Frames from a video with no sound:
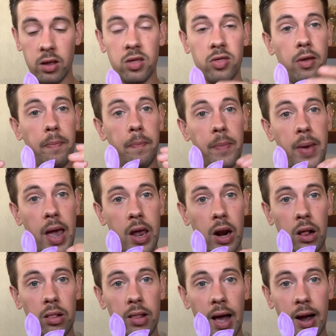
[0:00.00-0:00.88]
The beta
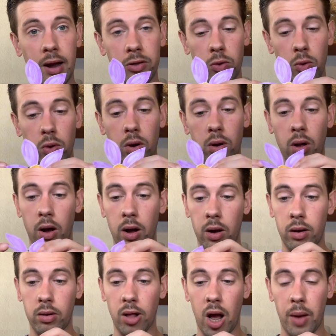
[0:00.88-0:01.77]

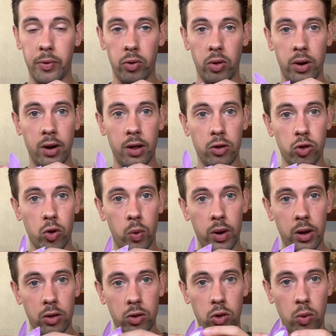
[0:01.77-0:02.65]
lactoglobulin is
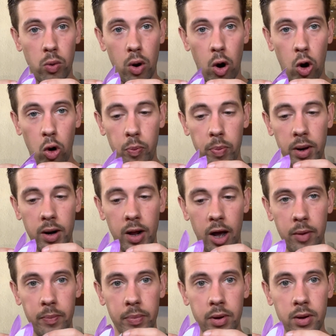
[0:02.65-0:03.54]
going to open
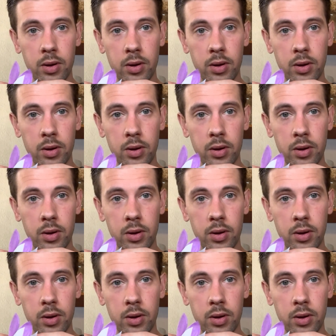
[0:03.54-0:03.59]
up